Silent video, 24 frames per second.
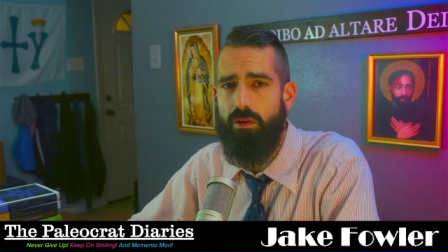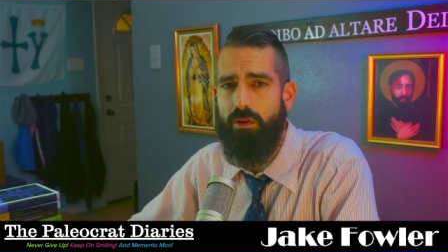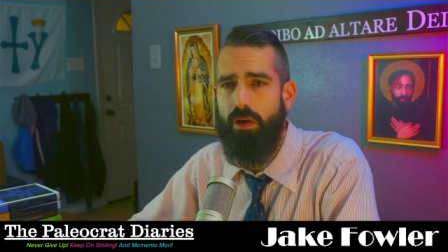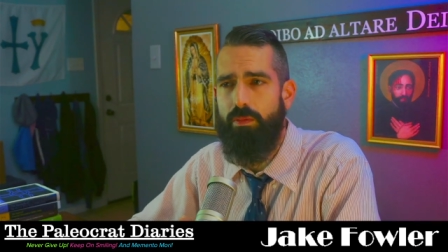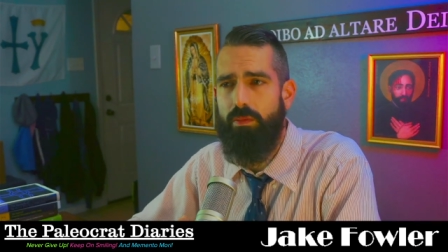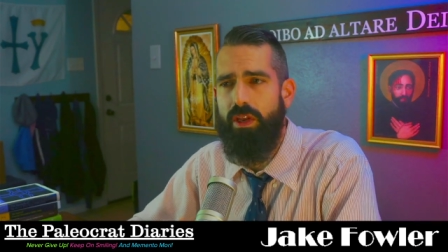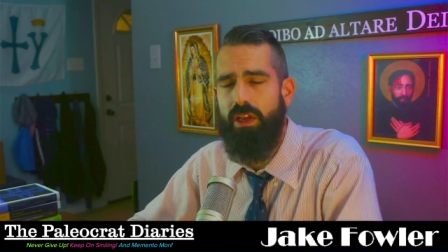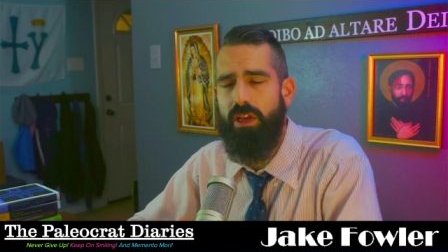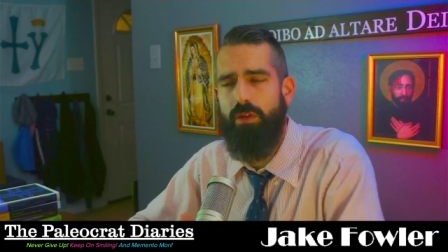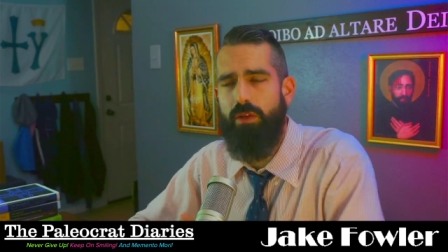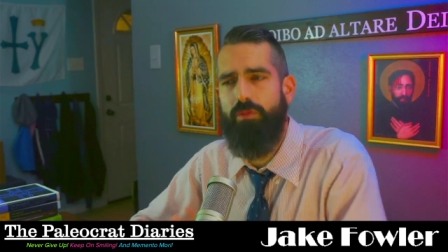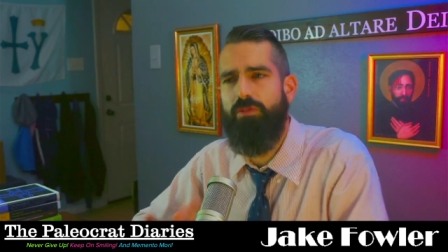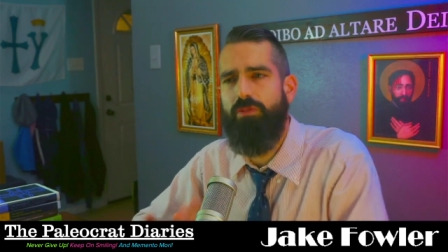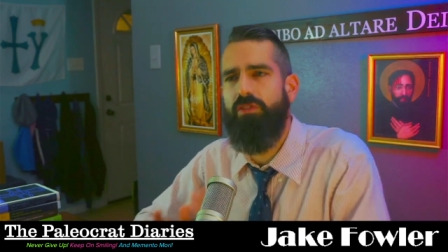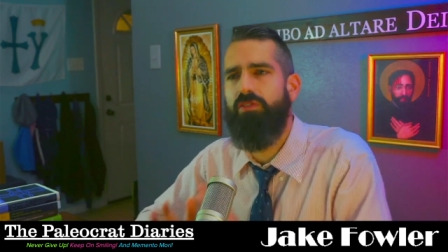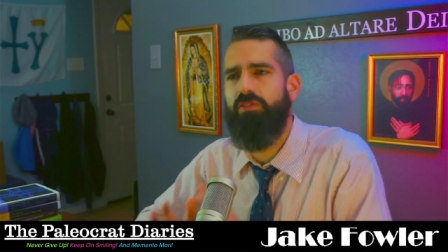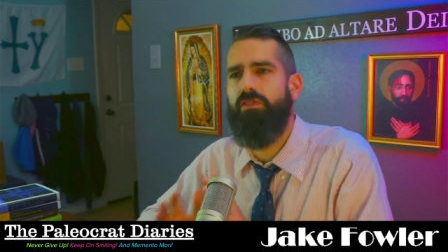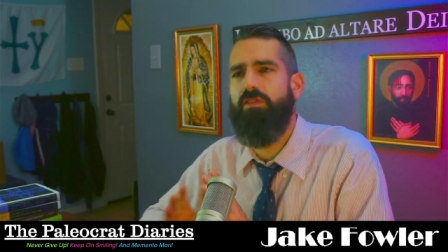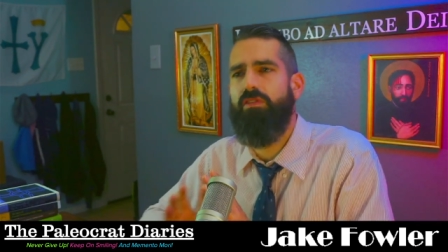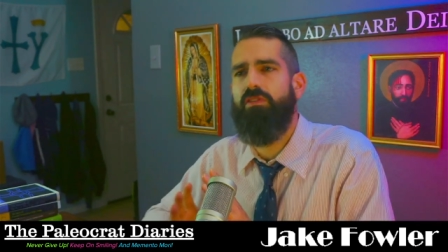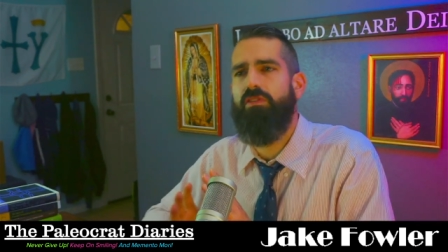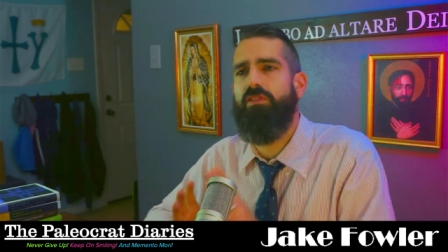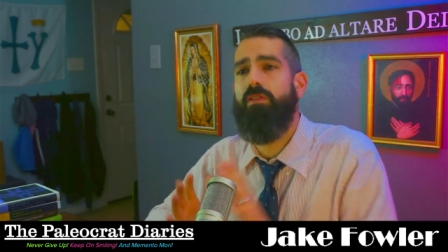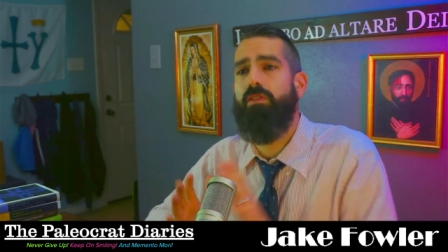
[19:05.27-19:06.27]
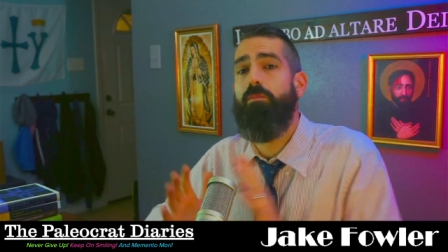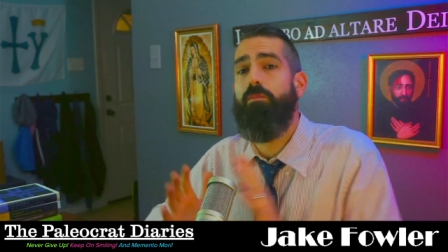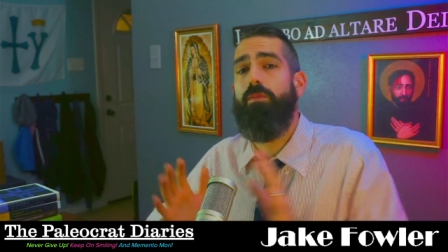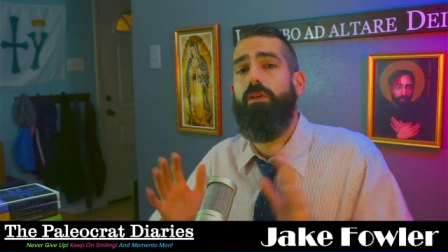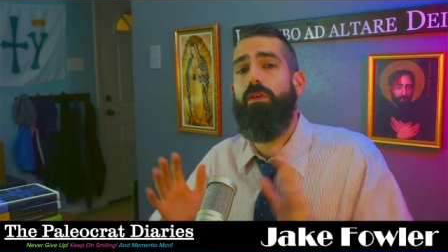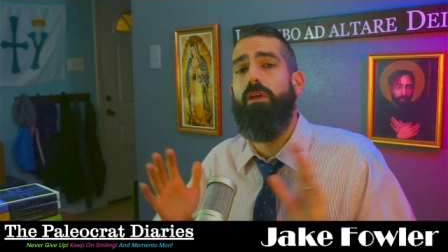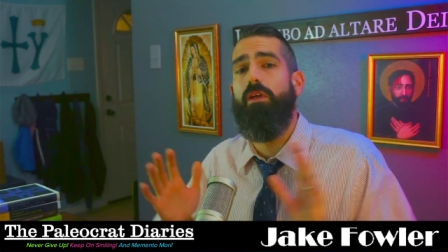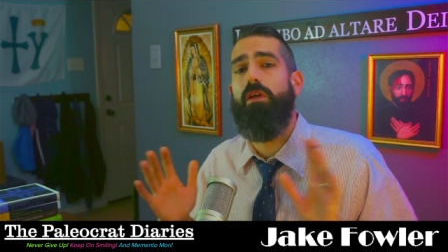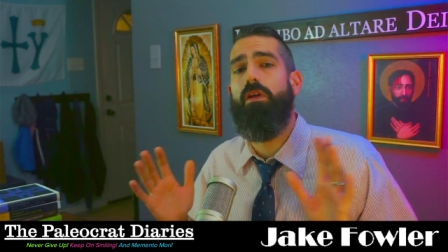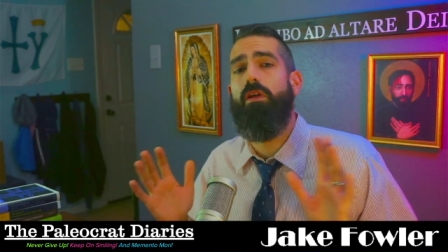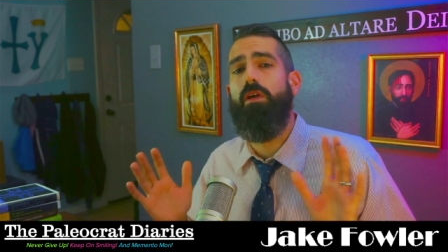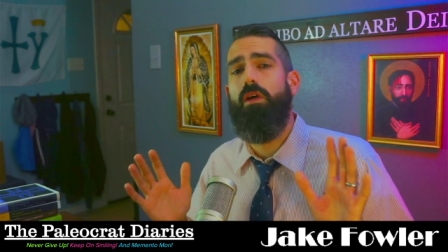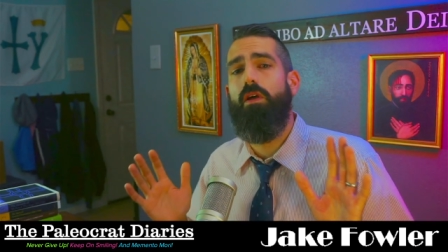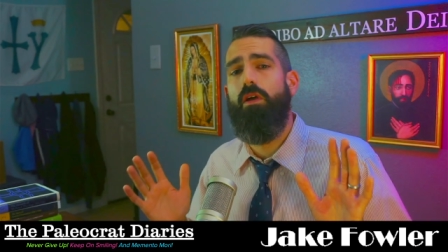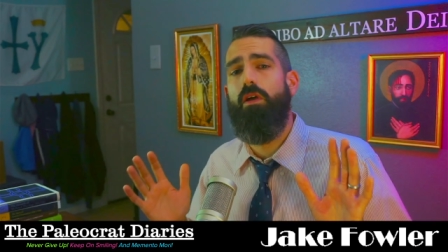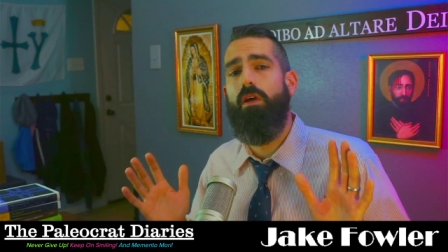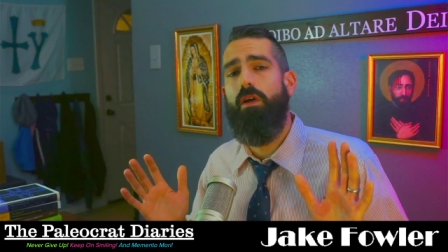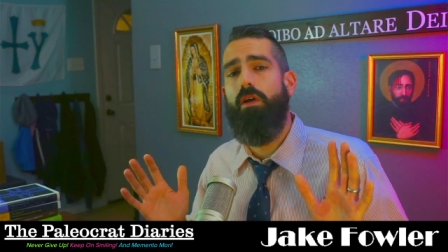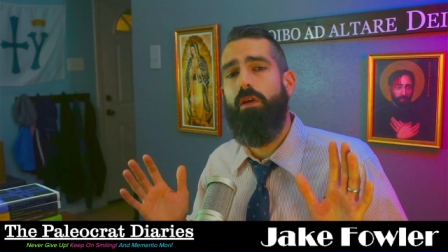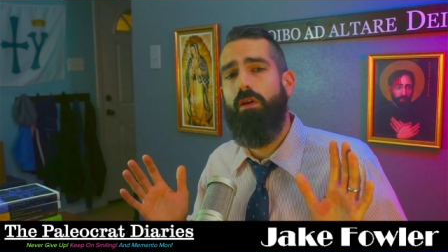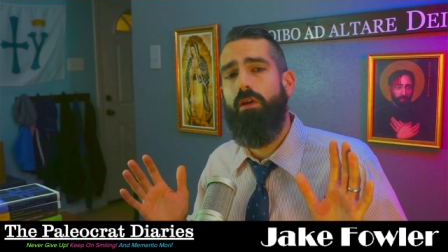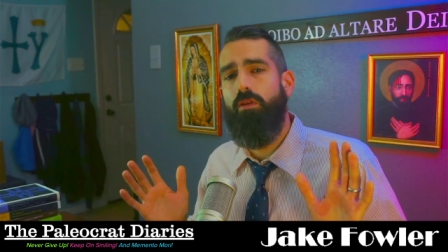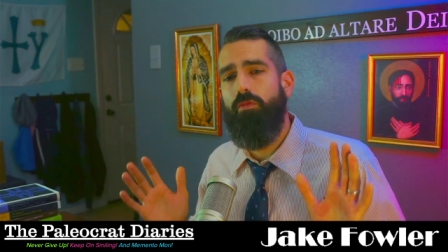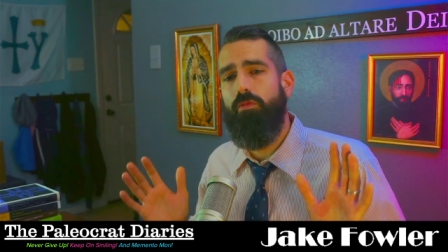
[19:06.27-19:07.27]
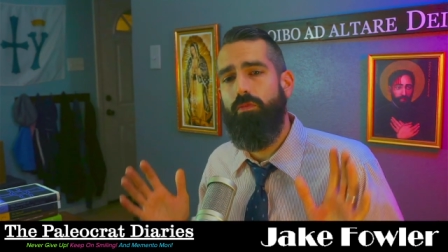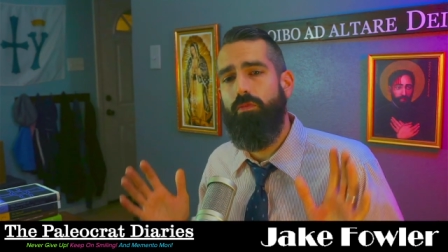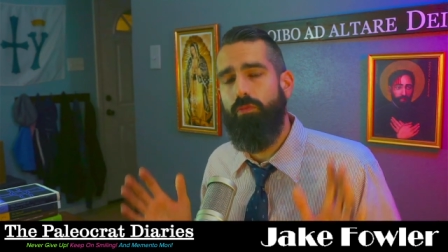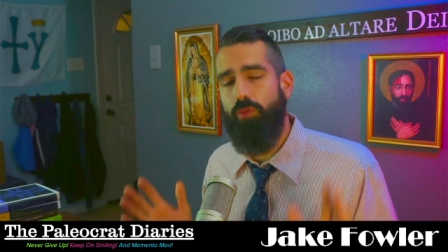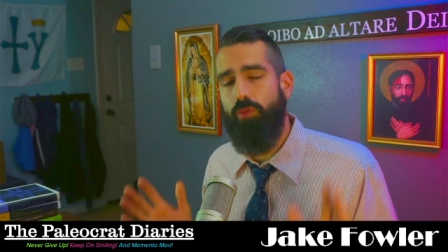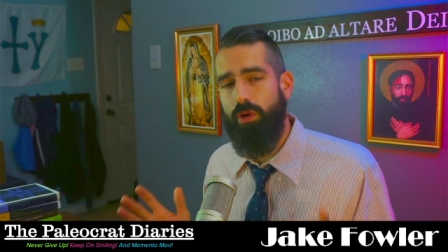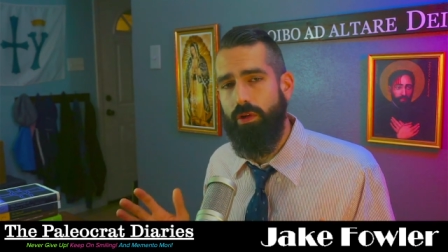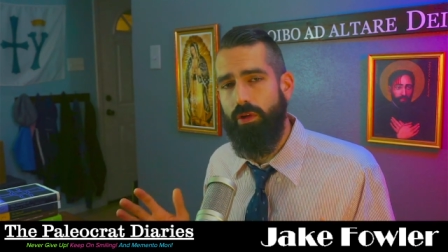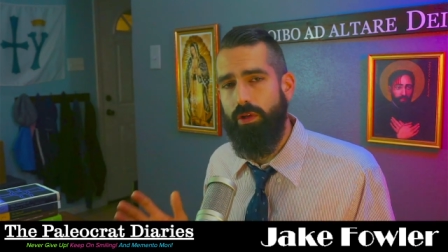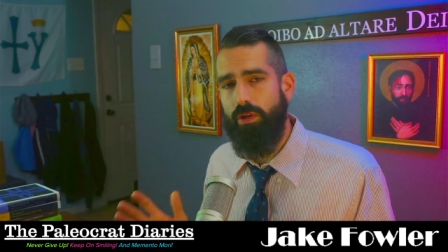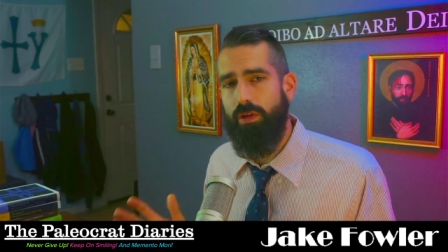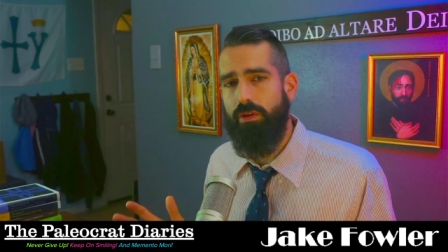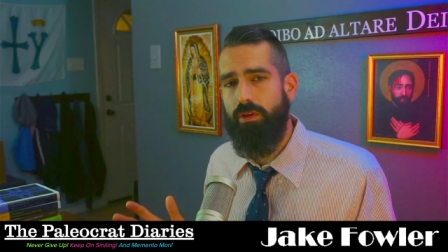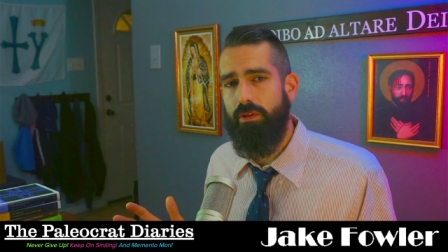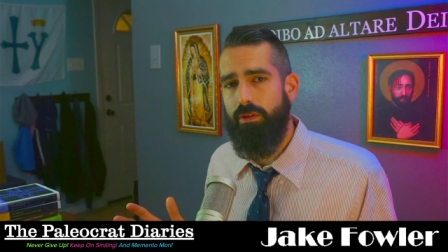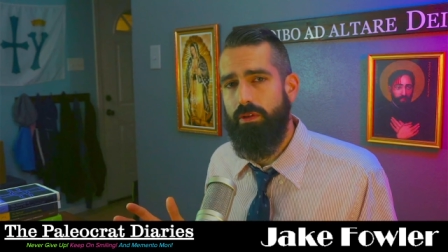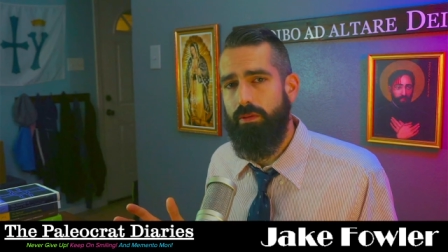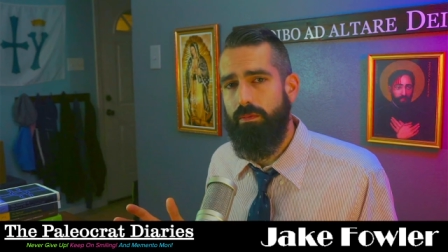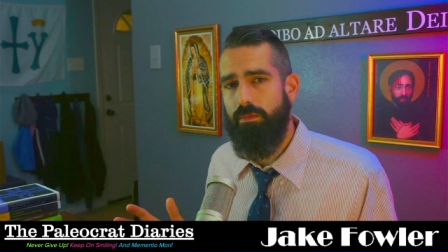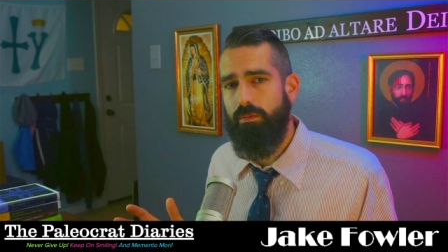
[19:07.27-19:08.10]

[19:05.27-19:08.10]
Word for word: I mean, he was just simply brilliant.